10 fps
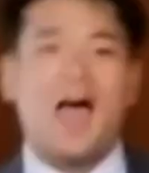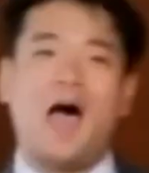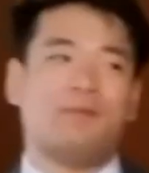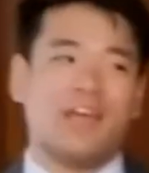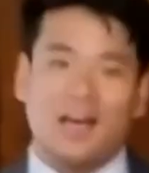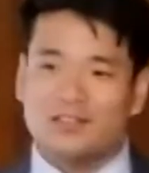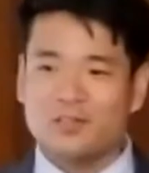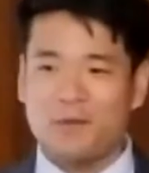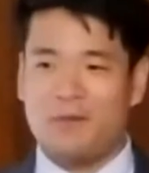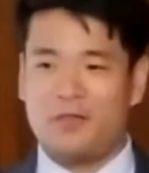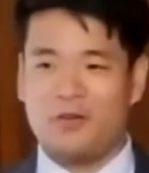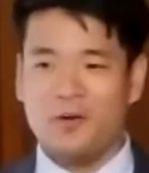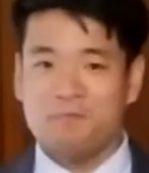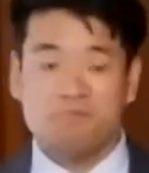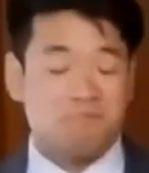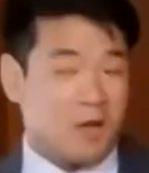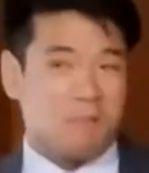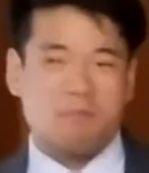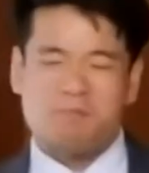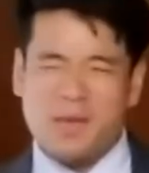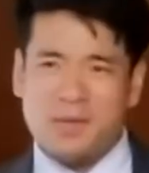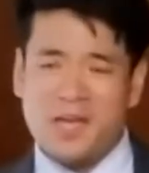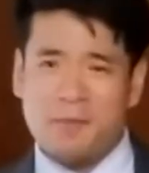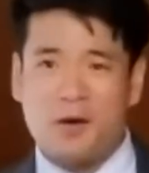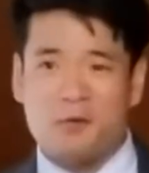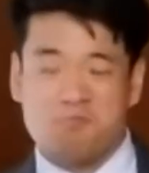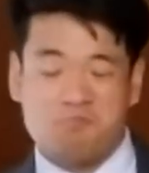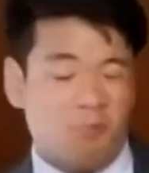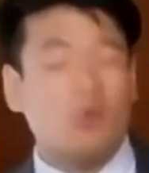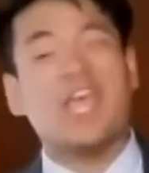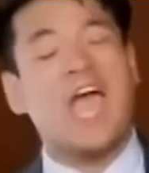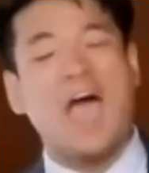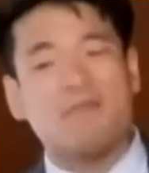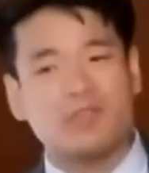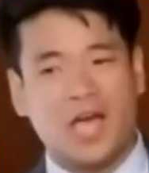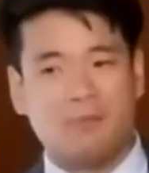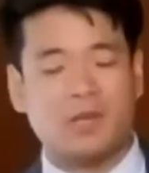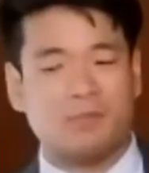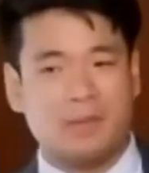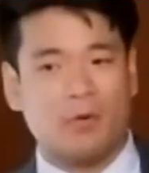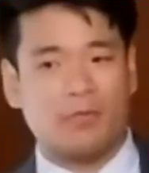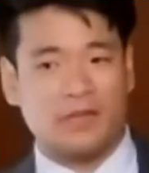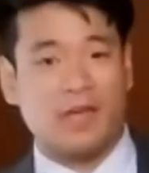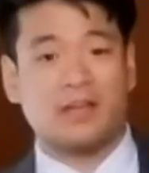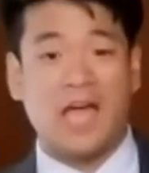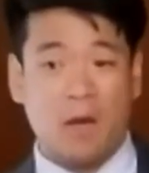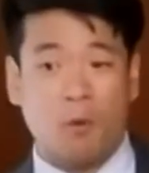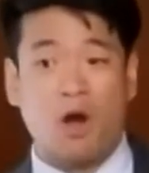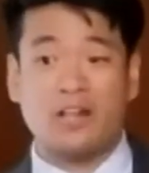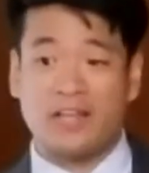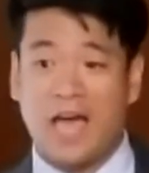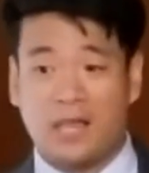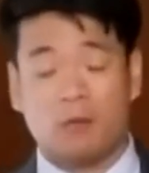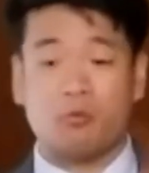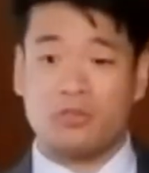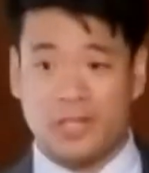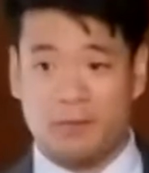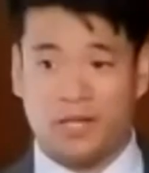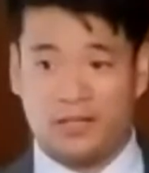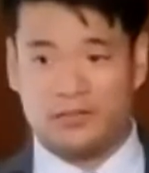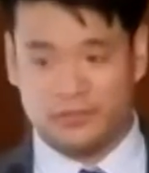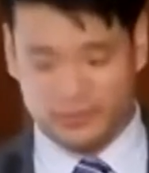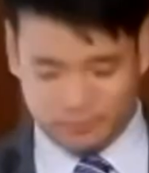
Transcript: because of my mother, maybe about only half the time did people think that Taiwan and Thailand were the same place.